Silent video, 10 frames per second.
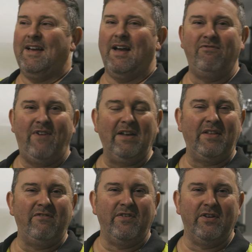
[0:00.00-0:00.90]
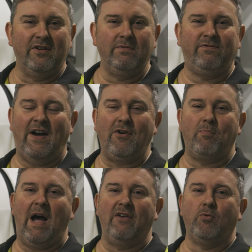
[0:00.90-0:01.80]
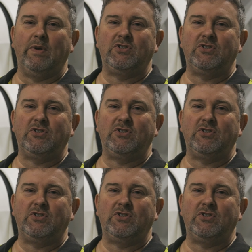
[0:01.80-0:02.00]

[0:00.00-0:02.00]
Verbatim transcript: And finally, for the final part of the